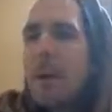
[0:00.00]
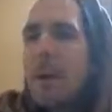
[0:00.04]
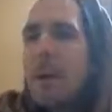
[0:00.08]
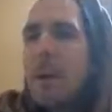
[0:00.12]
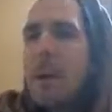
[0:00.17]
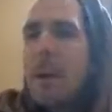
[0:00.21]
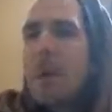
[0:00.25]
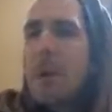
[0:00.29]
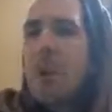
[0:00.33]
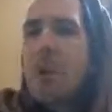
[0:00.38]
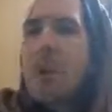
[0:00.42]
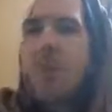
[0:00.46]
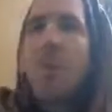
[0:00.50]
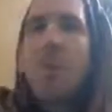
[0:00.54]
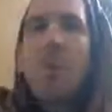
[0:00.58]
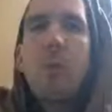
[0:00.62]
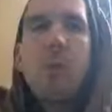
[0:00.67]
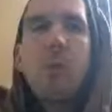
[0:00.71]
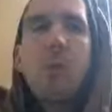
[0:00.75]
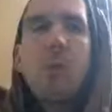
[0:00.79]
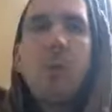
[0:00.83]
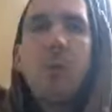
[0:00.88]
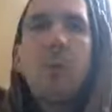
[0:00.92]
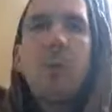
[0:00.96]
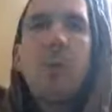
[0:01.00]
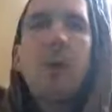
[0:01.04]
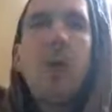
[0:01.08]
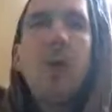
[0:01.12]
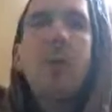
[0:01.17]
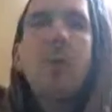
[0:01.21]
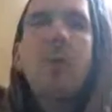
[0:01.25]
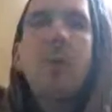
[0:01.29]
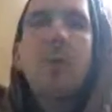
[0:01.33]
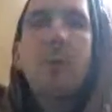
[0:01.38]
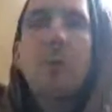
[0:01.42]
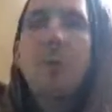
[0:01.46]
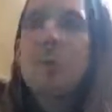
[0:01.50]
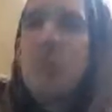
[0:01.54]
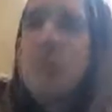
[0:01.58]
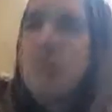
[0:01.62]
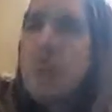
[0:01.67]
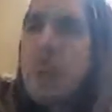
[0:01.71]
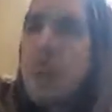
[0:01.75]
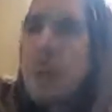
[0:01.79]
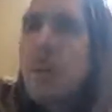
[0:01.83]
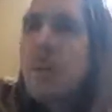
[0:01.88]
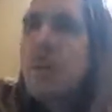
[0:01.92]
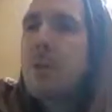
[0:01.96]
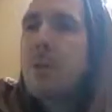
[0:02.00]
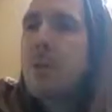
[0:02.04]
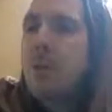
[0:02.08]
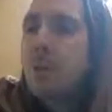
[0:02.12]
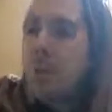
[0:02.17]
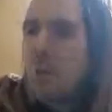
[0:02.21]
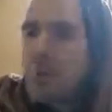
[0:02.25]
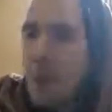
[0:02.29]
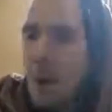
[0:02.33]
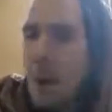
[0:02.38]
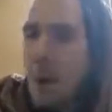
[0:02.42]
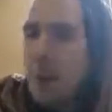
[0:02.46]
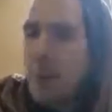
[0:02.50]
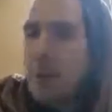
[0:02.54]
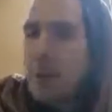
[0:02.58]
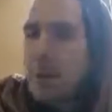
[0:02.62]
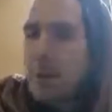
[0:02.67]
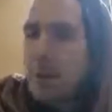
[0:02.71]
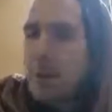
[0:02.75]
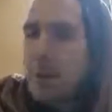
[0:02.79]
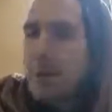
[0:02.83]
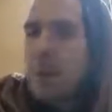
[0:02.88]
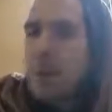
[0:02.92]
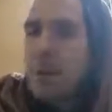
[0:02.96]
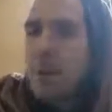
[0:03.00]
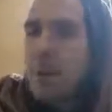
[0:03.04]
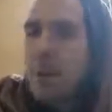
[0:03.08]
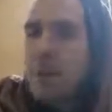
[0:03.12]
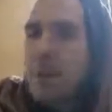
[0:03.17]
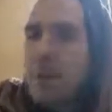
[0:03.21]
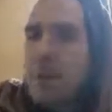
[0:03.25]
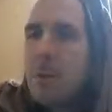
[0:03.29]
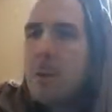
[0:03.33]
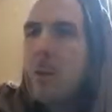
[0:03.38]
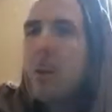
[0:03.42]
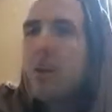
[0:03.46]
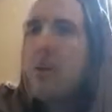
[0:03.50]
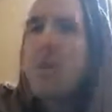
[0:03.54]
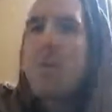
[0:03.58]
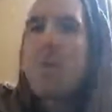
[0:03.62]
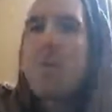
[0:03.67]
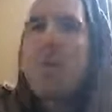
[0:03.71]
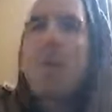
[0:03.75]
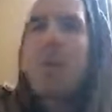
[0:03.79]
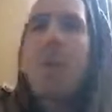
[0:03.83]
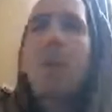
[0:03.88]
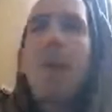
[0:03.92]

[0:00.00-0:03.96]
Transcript: that the Guru should not instruct those who are